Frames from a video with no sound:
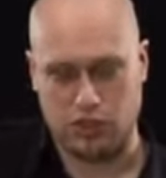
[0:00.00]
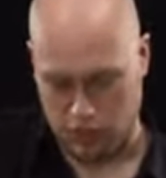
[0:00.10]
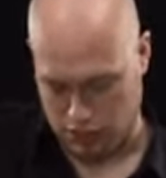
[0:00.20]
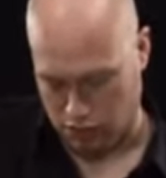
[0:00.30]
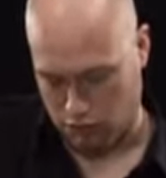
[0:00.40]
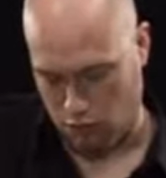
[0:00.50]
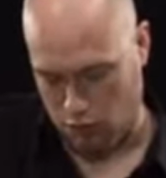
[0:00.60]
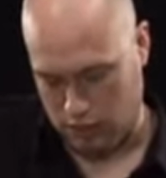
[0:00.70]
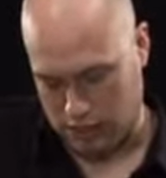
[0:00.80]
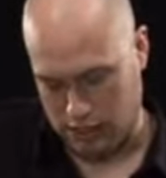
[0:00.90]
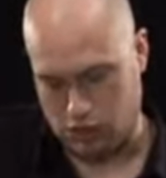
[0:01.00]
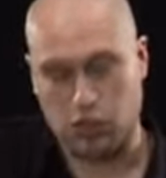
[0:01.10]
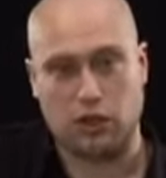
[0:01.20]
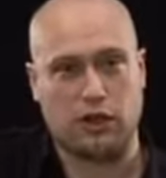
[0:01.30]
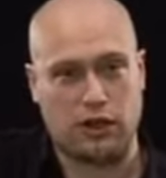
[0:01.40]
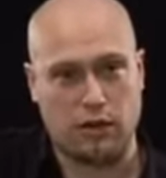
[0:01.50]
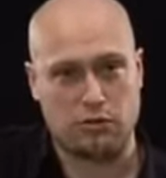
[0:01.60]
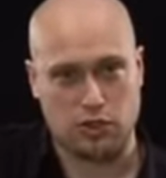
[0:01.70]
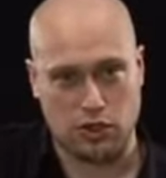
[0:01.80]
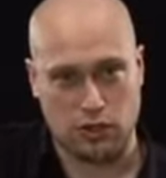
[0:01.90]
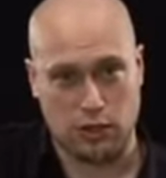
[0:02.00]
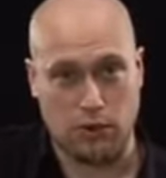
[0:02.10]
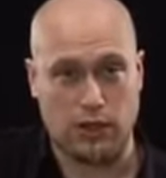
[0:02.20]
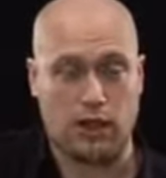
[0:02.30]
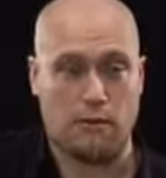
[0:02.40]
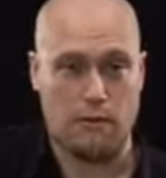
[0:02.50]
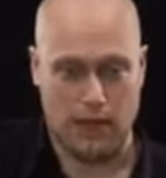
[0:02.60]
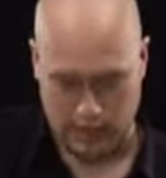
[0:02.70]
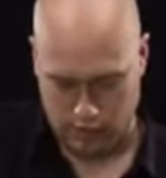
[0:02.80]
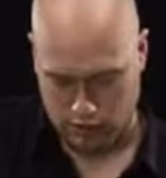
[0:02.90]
You've still got a downstroke and an upstroke, and when you're coming back down,